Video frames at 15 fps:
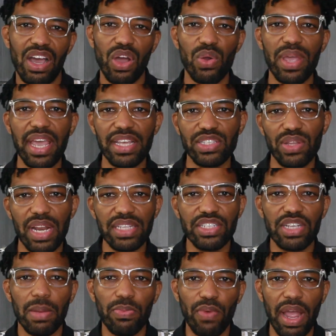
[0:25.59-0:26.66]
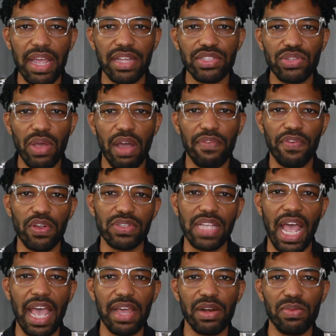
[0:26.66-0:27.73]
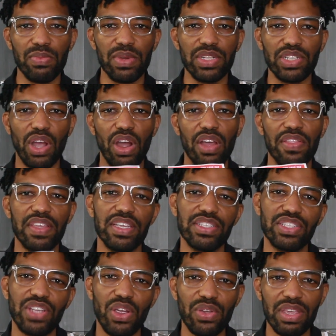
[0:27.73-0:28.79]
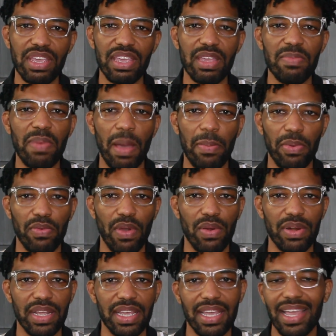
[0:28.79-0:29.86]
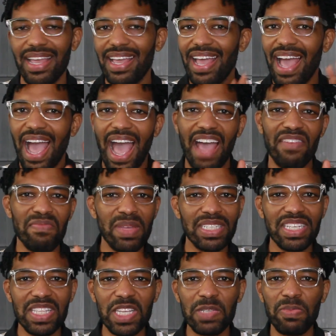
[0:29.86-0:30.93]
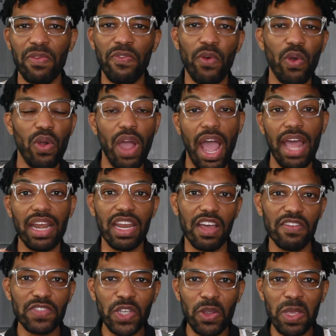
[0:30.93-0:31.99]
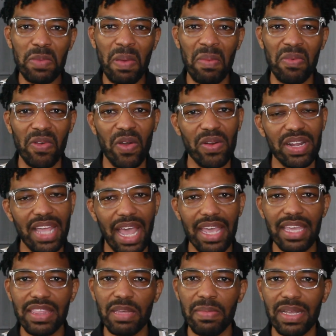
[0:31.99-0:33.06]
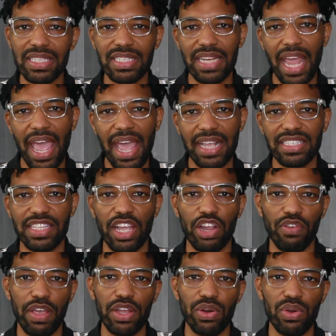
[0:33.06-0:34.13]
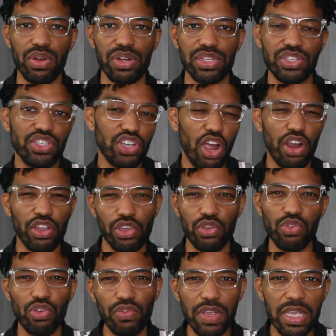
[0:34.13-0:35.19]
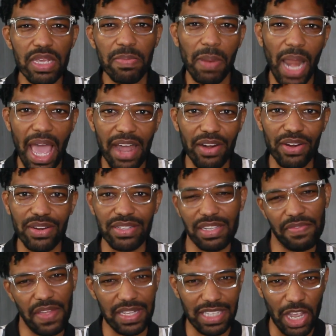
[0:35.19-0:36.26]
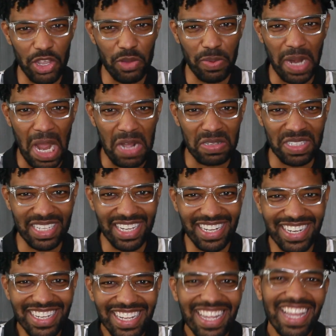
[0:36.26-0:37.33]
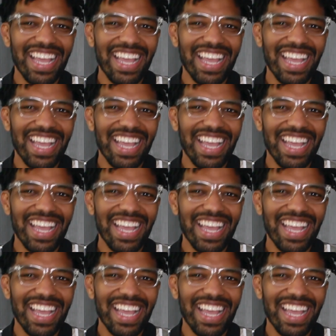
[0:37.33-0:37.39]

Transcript: Okay, so let's jump right into our first item, which are these turkey pepperoni. I've mentioned these before. I love turkey pepperoni. I eat them as snacks. They're great on charcuterie platters, if that's how you pronounce it.